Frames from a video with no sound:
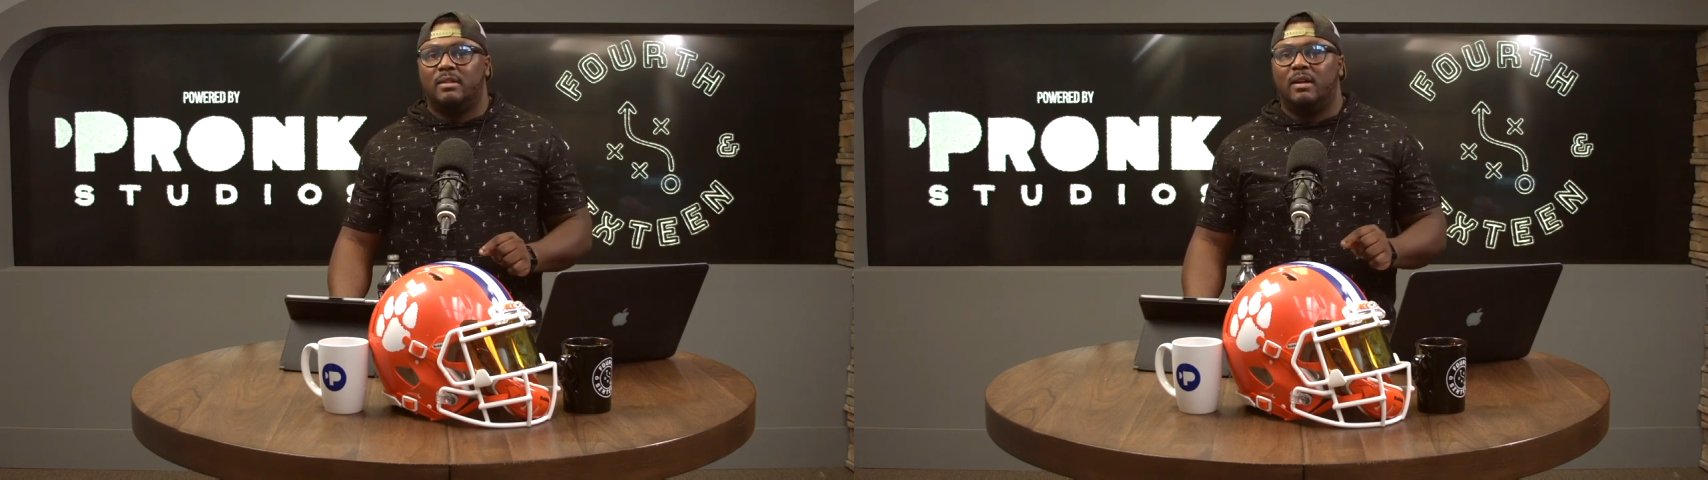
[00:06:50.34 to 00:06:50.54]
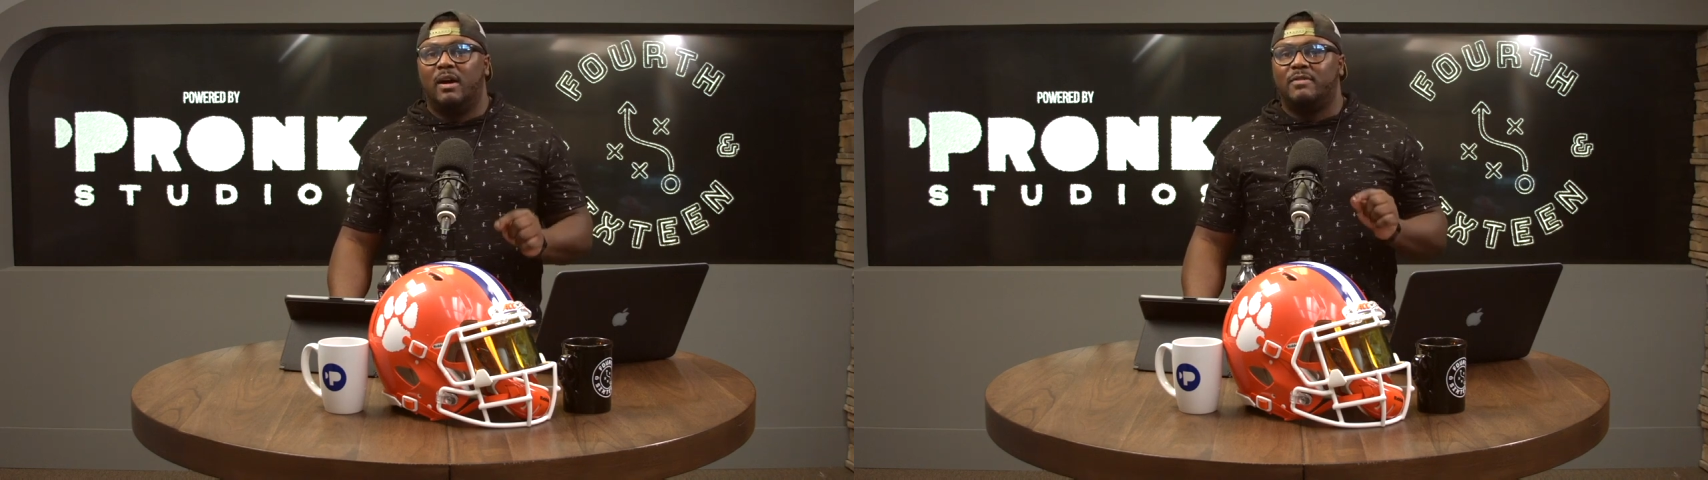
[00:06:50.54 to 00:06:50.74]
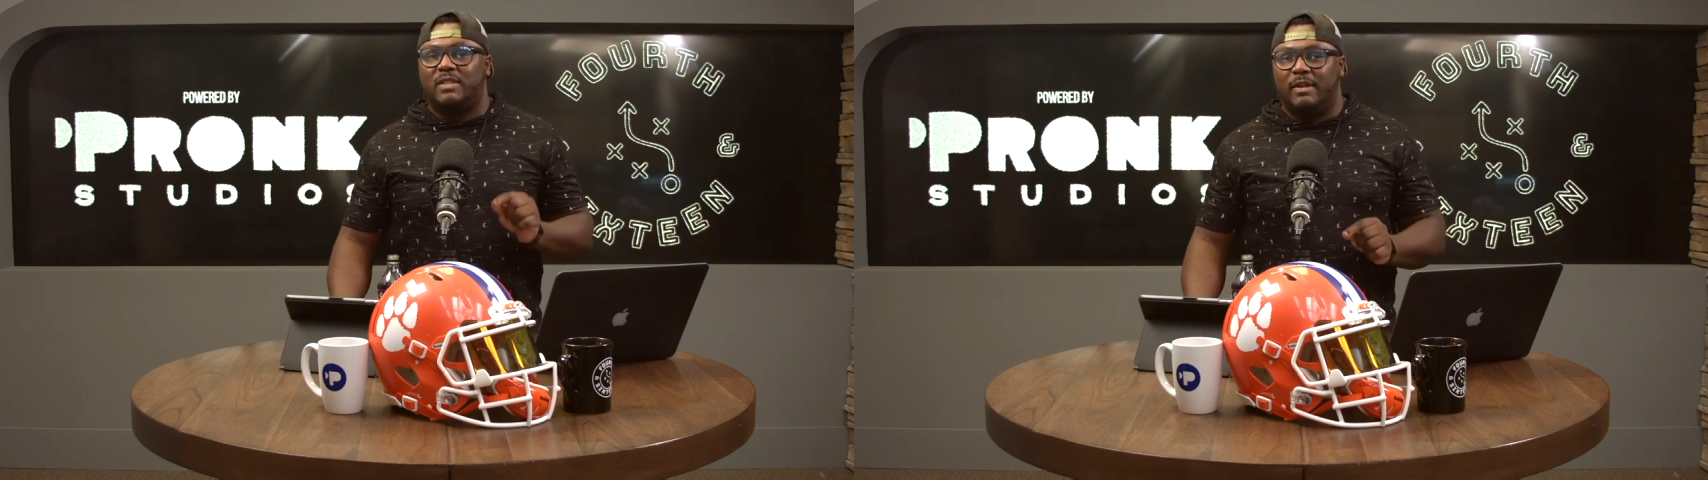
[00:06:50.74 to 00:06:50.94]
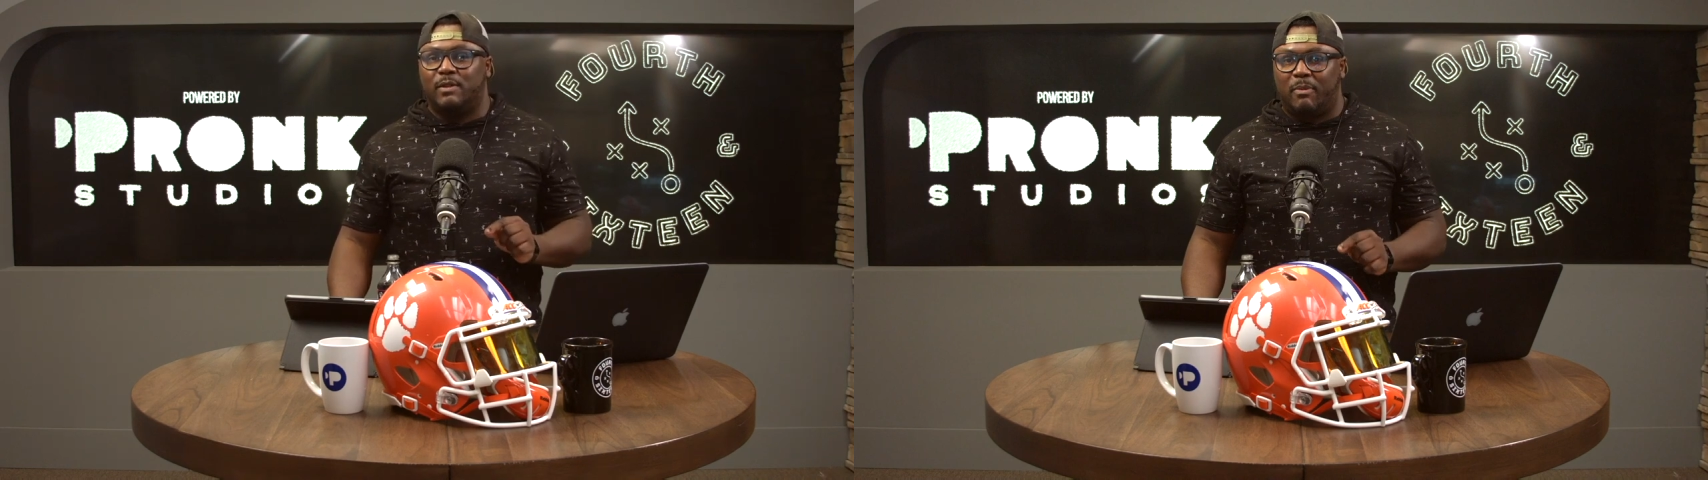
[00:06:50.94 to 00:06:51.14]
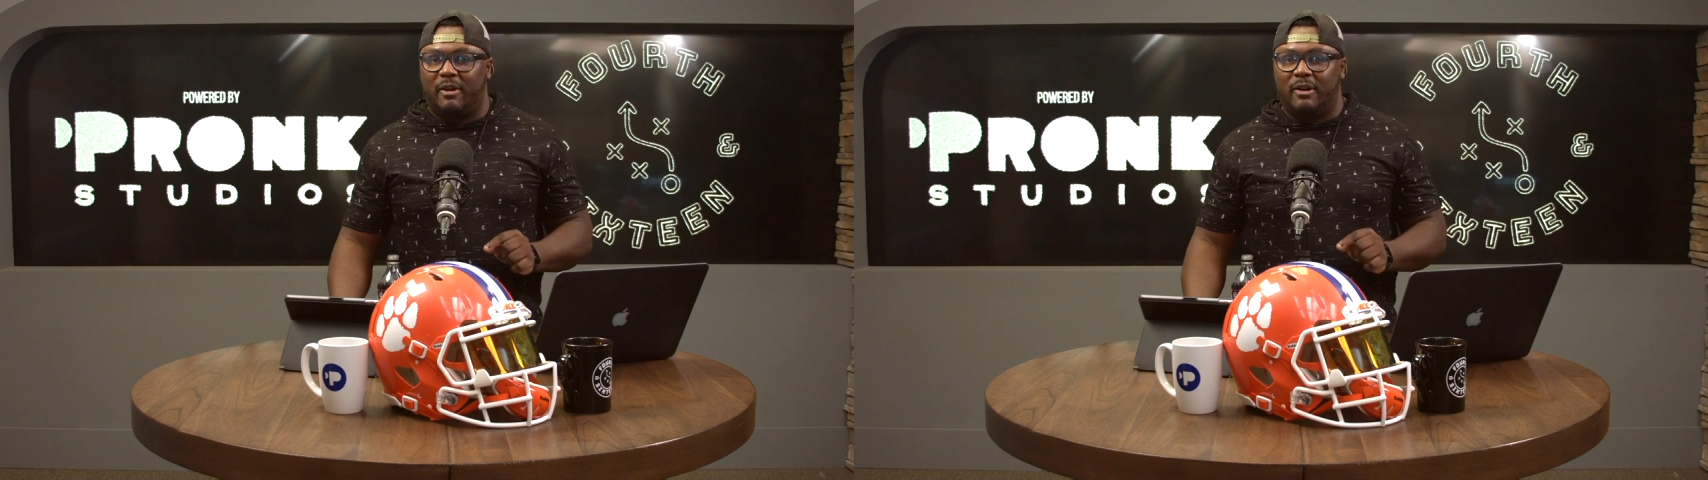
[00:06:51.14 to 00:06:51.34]
of Steve
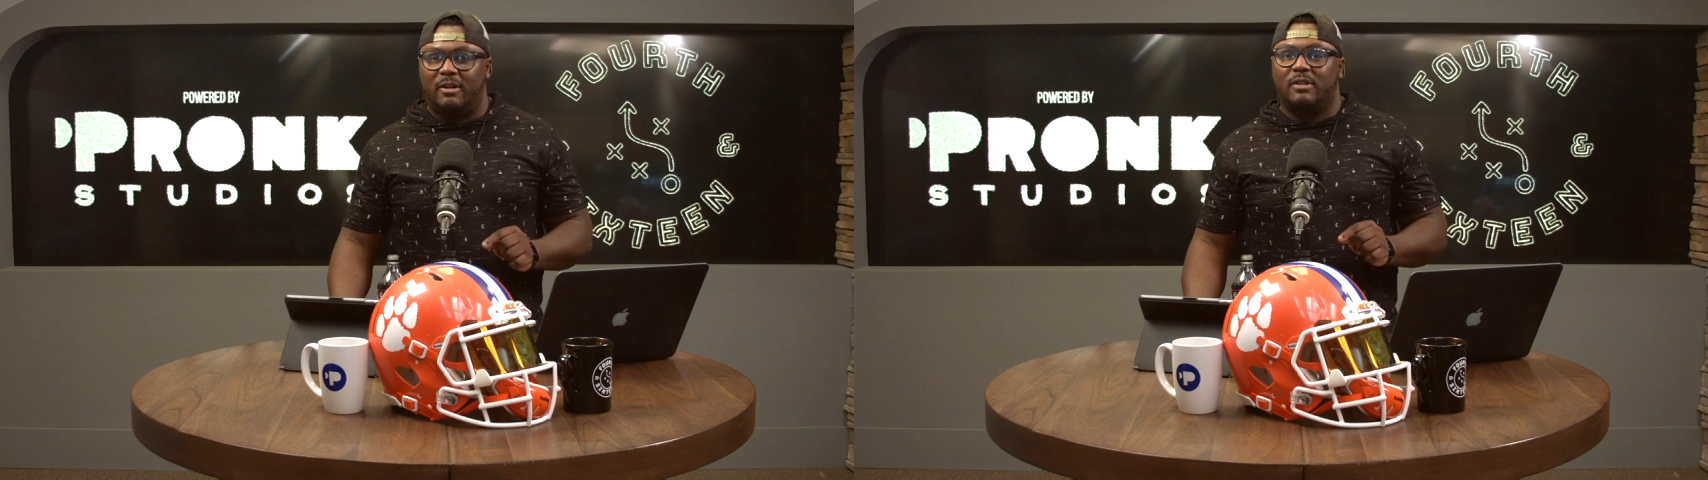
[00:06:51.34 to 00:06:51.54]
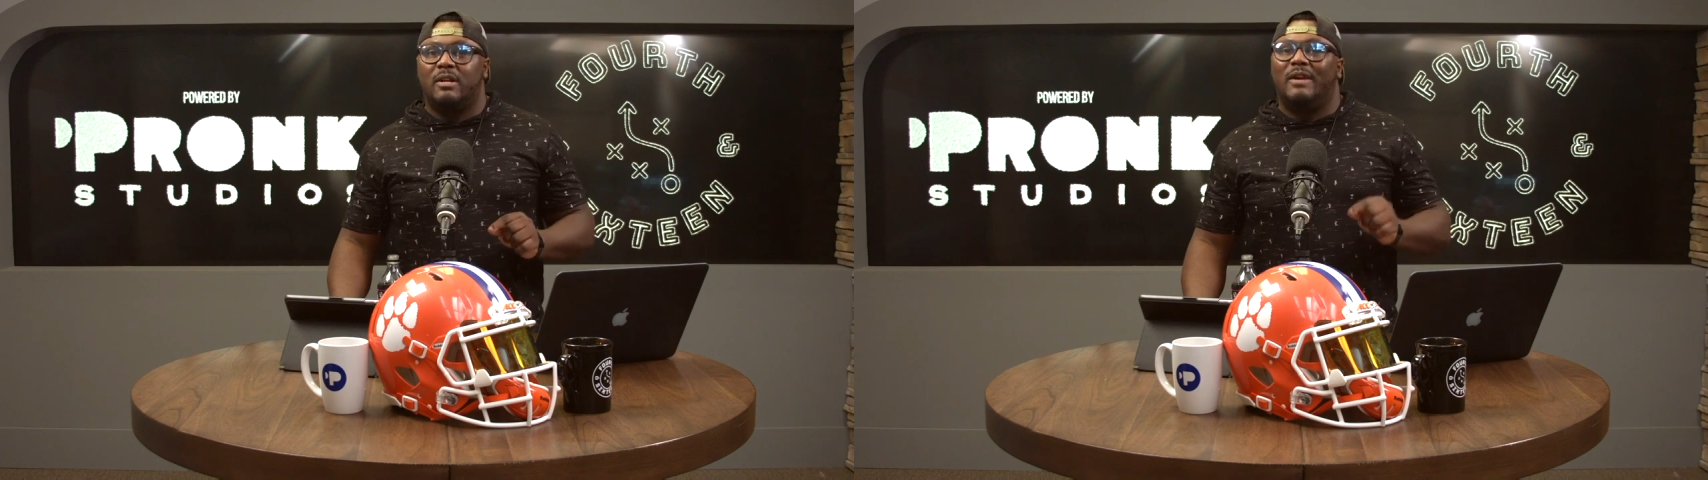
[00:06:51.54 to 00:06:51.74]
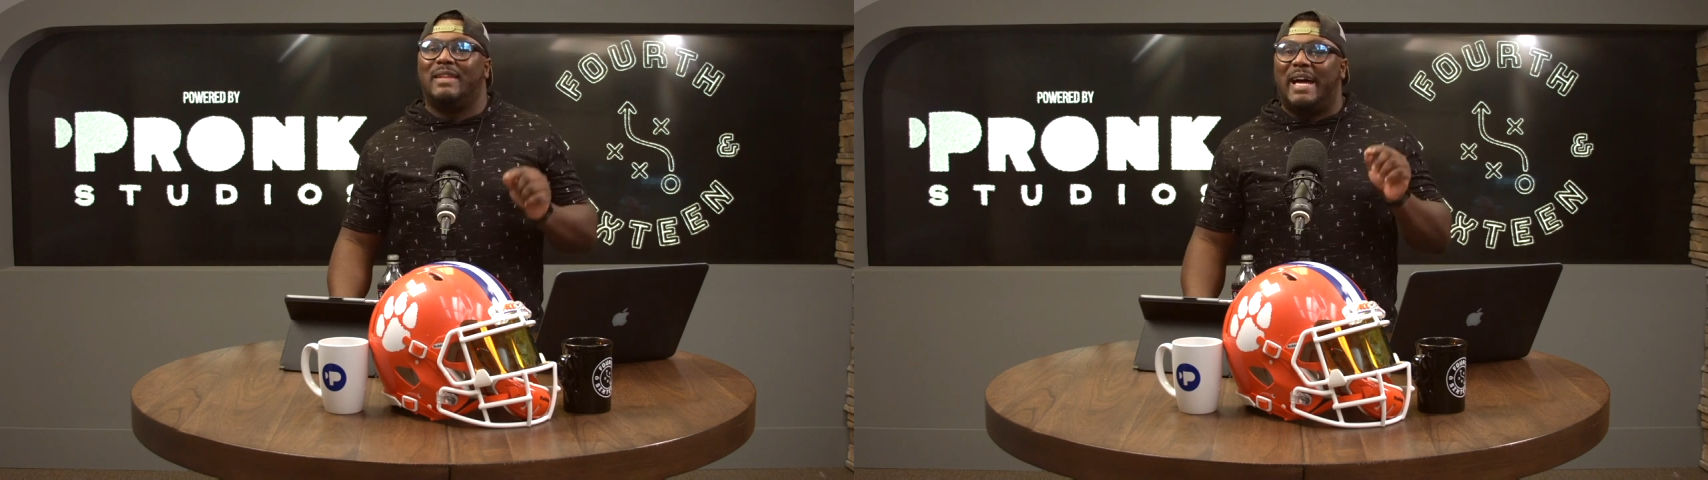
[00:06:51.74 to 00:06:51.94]
Spurrier in the